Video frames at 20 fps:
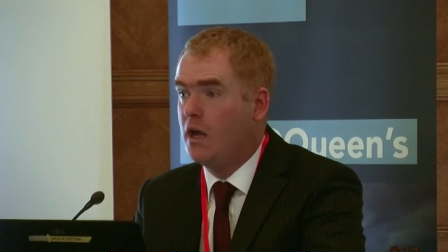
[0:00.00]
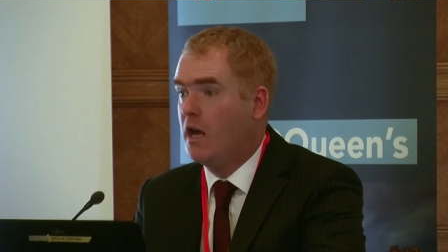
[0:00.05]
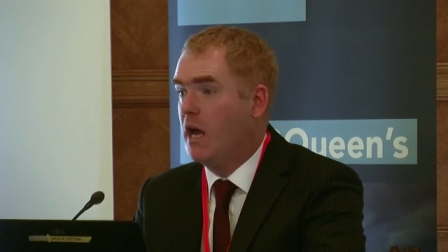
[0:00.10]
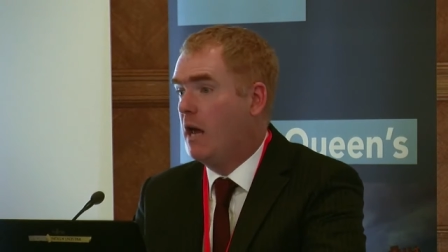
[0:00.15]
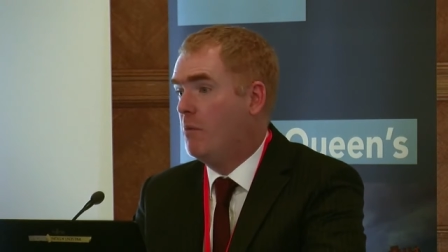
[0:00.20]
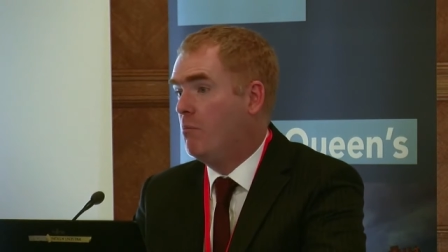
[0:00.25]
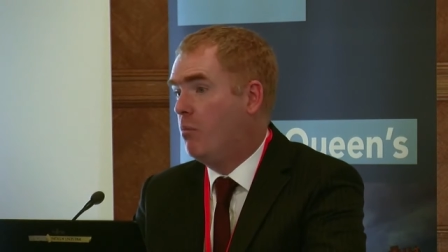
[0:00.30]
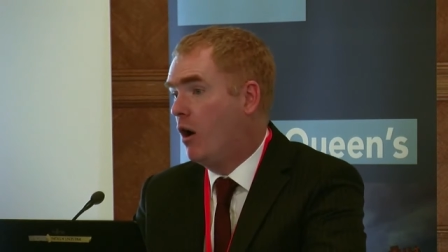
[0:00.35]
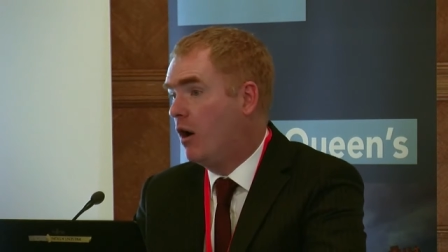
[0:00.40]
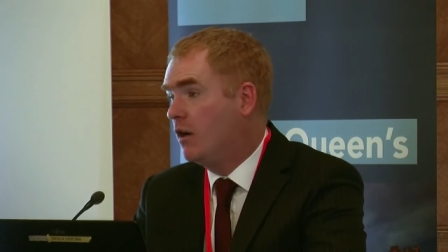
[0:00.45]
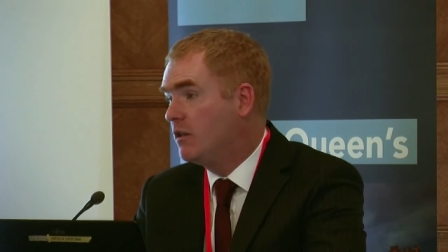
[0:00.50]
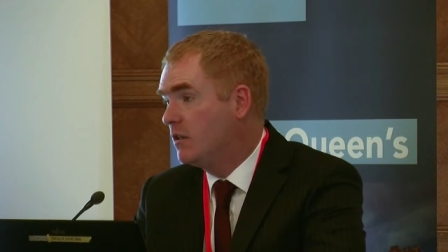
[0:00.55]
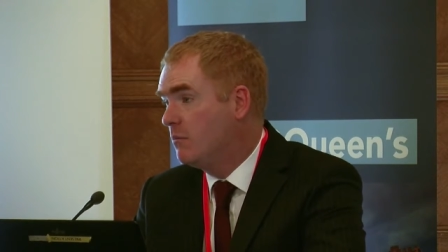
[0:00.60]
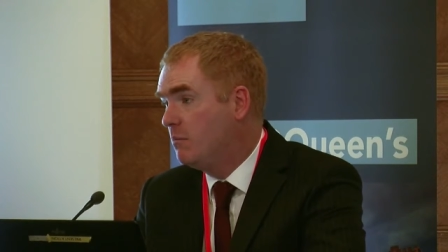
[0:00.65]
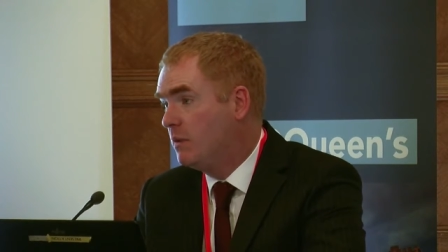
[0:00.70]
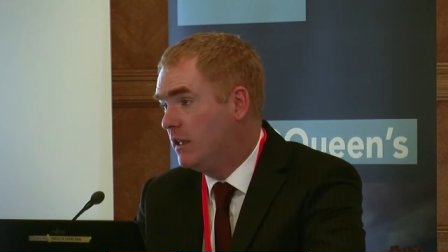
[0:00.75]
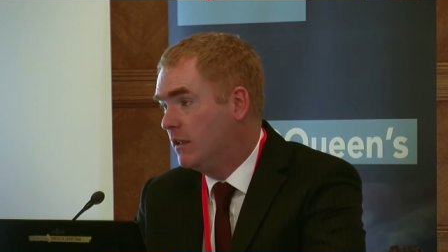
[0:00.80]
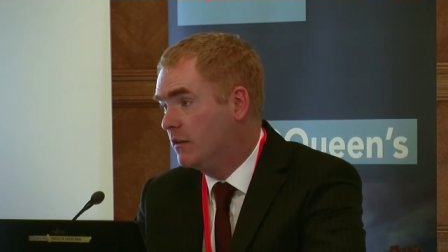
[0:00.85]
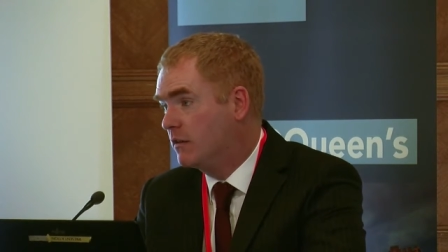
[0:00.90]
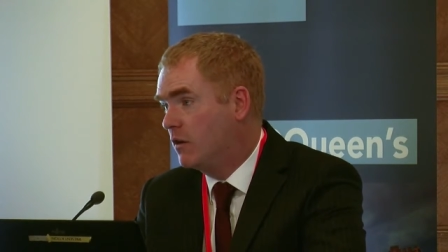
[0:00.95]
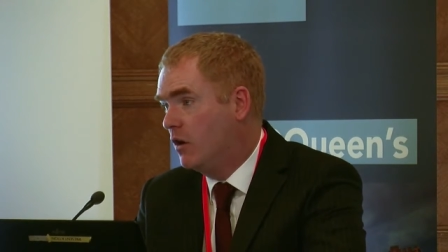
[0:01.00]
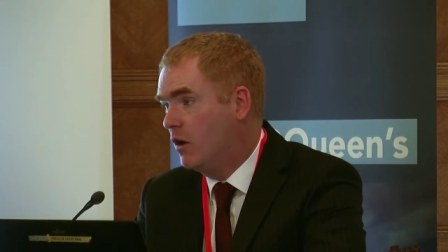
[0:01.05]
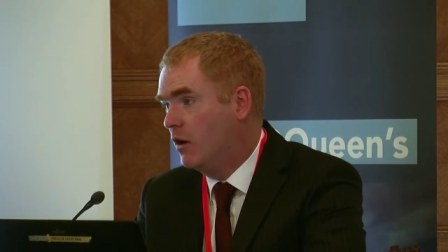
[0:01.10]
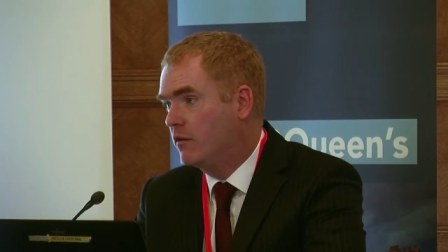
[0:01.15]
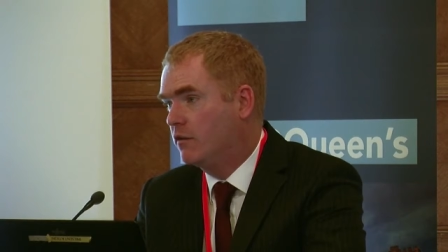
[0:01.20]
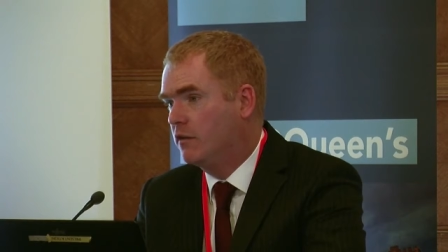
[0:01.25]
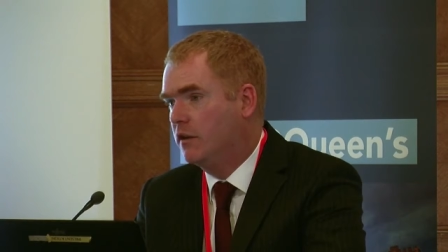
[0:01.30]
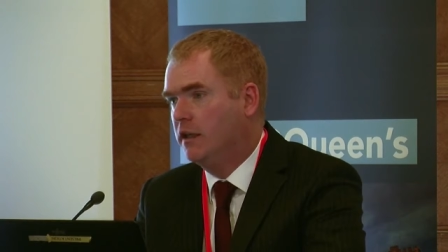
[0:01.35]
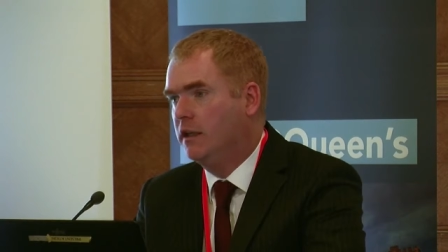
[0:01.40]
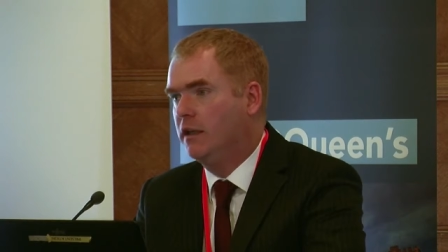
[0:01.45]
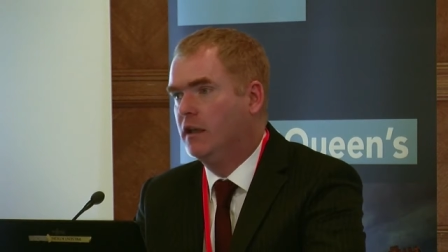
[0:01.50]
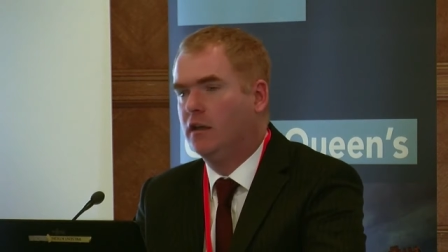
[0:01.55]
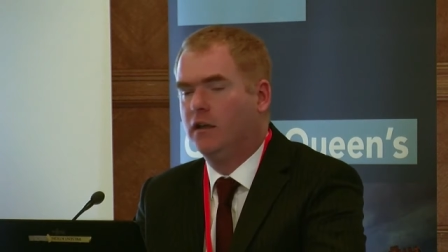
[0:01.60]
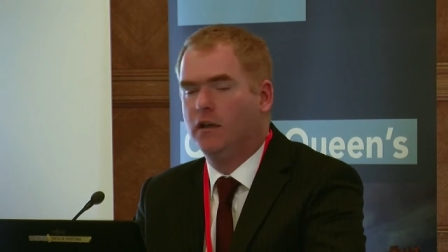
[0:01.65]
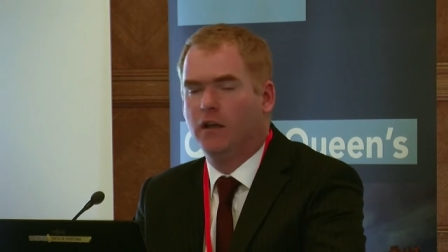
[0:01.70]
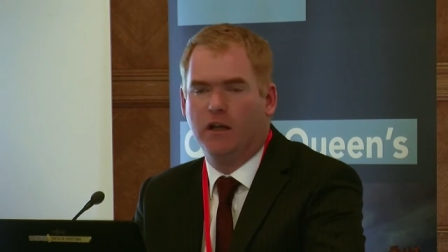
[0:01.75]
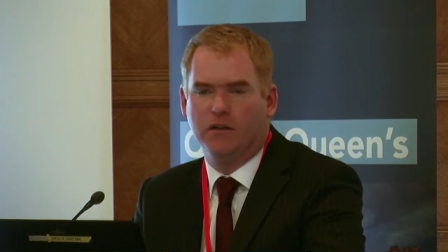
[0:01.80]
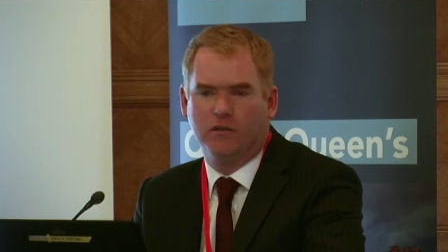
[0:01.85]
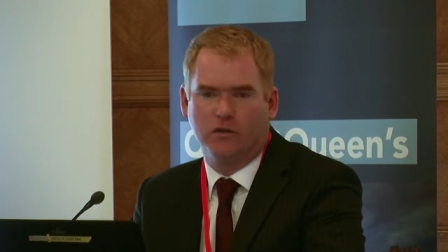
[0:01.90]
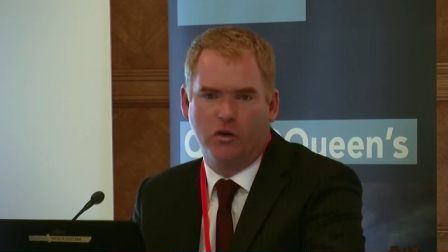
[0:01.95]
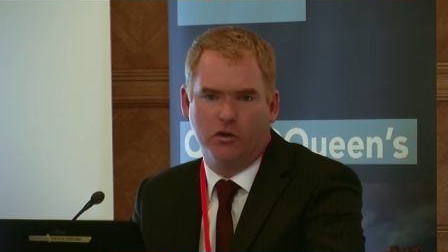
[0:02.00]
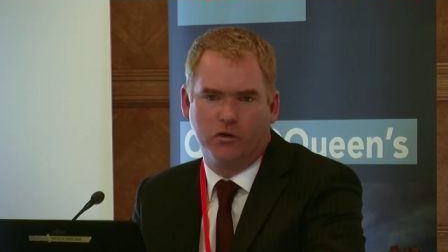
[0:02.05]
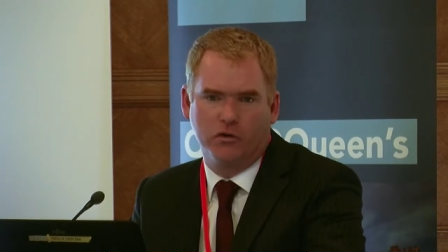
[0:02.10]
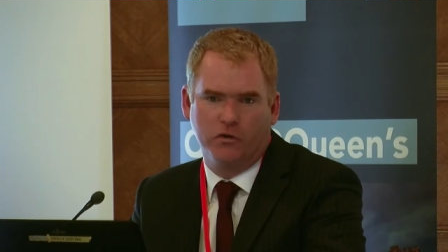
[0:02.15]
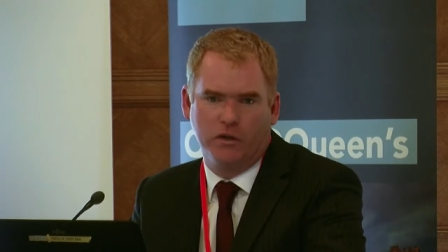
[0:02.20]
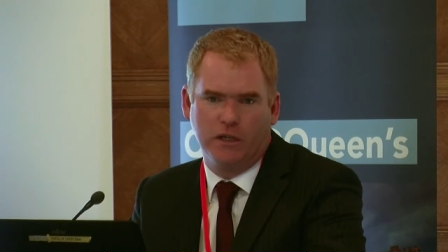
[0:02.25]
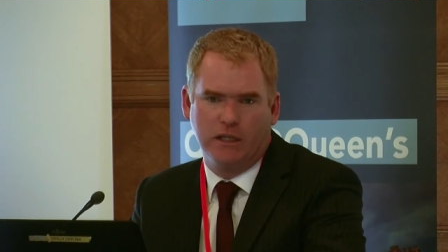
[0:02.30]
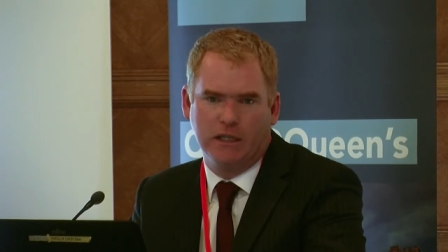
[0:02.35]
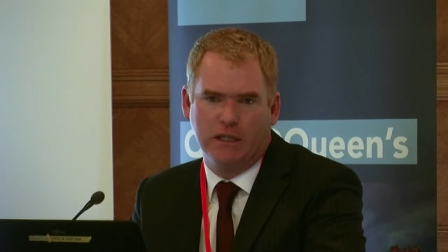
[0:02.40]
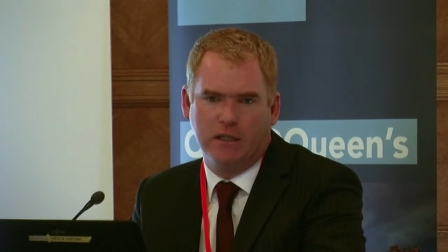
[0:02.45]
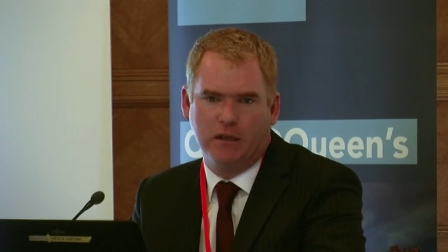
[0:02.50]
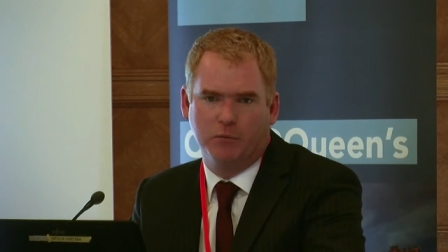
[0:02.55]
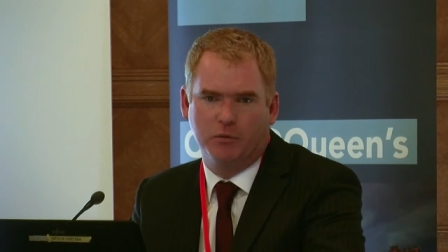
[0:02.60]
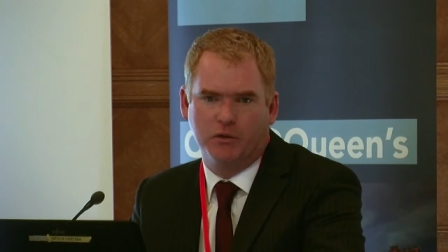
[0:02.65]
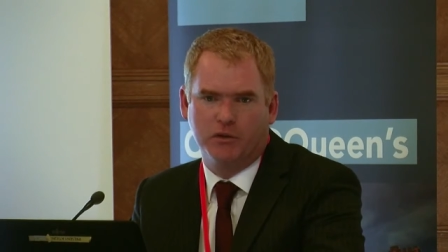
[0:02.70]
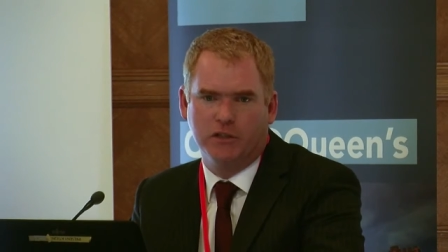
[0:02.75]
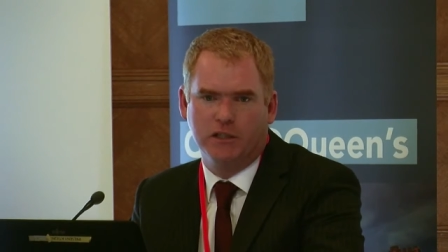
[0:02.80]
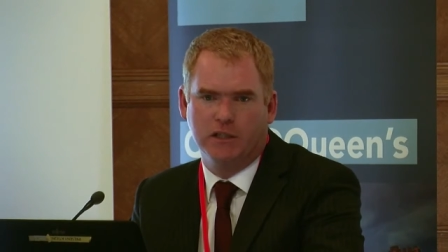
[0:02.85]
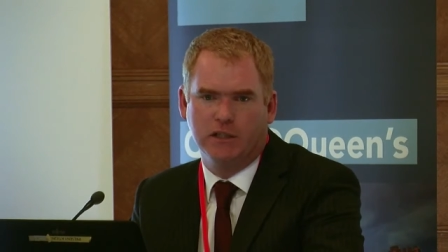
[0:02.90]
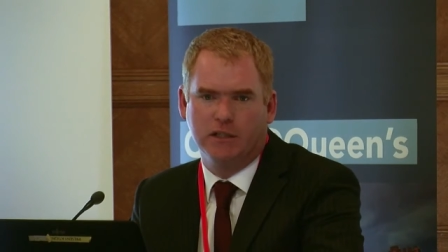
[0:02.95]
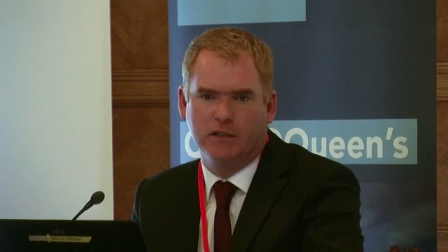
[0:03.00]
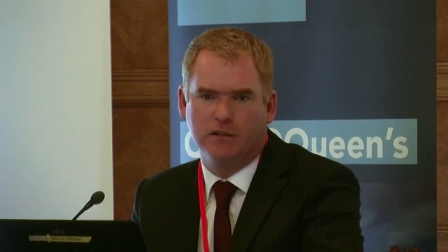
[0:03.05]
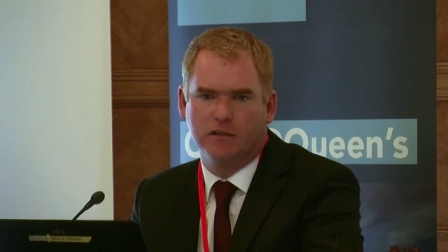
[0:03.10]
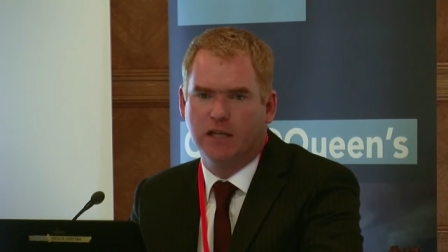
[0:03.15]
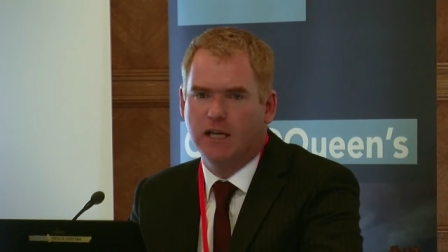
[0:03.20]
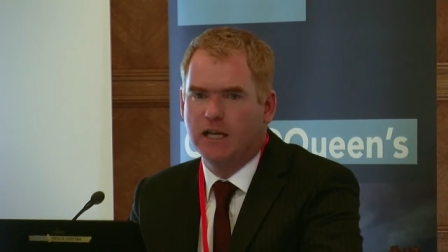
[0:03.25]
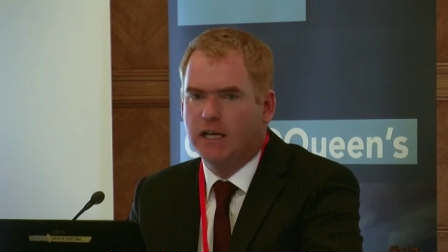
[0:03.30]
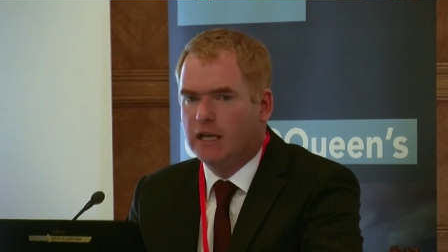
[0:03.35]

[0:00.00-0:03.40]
and possibly as costly as ordinary legal proceedings?